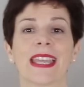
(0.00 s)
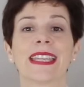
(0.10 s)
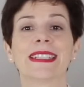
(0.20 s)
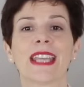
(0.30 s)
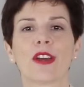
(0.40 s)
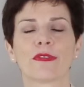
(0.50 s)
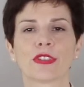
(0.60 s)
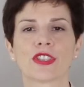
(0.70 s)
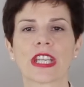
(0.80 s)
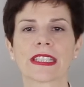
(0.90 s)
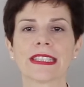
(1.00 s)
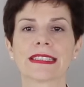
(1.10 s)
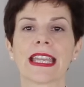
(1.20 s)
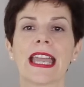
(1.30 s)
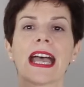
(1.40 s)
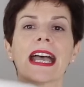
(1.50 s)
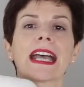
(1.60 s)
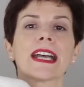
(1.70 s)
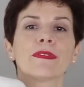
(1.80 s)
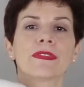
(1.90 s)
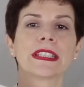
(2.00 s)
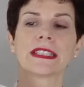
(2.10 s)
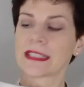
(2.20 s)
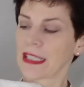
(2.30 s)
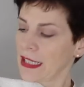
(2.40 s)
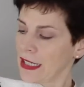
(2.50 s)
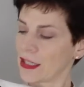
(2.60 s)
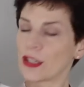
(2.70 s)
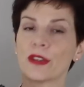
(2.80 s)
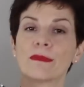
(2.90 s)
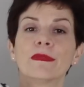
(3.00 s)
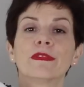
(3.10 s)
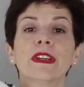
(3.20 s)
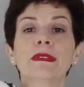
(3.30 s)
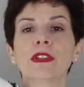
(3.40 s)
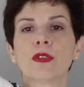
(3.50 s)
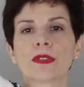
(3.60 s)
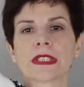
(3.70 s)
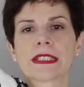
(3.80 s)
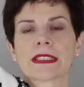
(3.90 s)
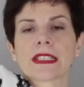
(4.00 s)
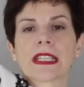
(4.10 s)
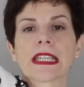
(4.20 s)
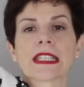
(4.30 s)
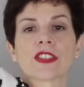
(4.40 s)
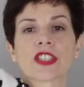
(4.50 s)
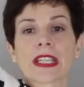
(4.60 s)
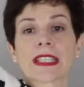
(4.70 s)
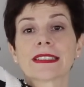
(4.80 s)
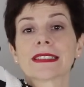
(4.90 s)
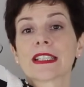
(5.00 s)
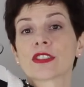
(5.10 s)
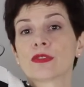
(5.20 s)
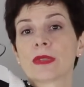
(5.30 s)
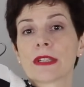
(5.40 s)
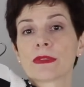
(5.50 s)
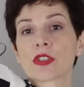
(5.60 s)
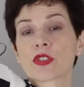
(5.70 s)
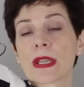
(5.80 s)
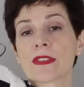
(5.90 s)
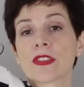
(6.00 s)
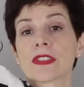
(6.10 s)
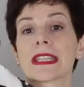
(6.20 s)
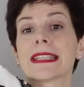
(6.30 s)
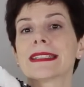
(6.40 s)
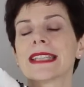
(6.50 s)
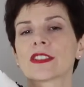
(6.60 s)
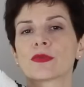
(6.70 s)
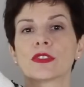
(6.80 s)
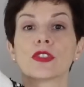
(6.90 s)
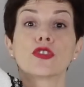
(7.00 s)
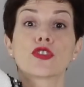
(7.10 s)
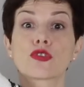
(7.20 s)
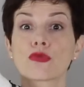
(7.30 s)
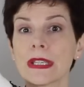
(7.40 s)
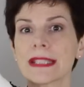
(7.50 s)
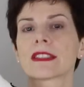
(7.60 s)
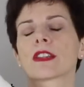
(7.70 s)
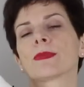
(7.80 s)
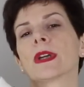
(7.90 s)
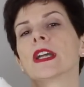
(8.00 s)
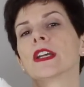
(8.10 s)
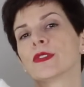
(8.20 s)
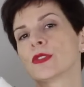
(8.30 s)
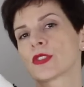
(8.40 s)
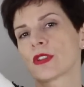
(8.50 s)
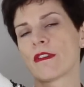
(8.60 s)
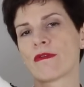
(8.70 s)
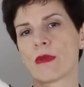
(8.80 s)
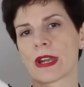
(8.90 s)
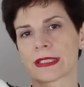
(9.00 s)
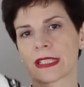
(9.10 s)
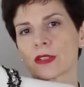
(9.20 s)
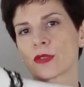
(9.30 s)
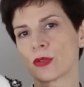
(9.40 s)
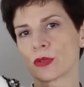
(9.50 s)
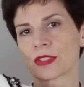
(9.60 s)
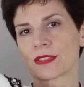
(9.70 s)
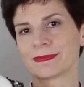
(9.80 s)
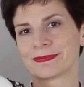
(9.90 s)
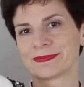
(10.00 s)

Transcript: And now for the jacket, I have this very ornate jacket that I could wear with the trousers, and that would dress up those off-white cords.